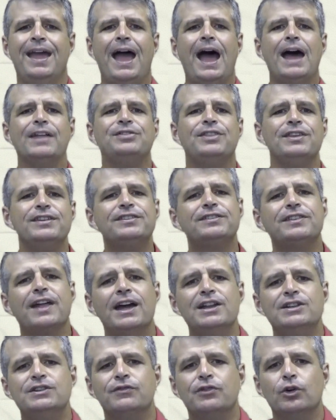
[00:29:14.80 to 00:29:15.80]
At this
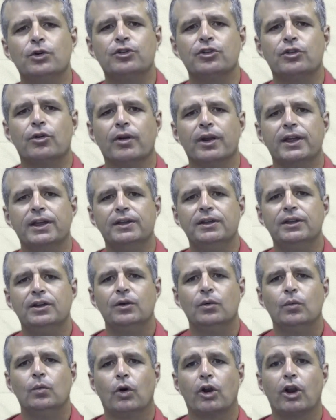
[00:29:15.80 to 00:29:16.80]
stage of your degree,
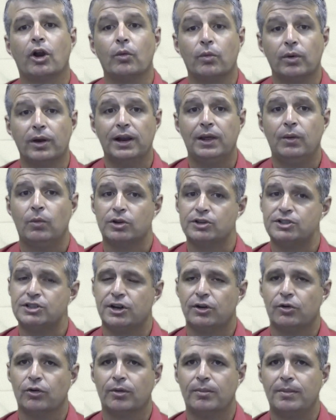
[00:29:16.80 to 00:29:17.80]
what I really want you
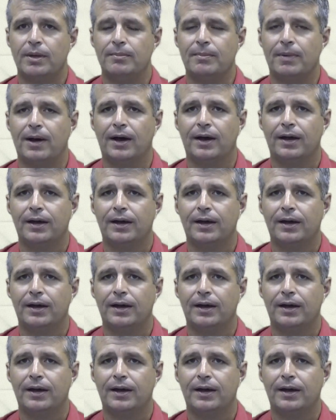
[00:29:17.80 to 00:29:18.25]
to remember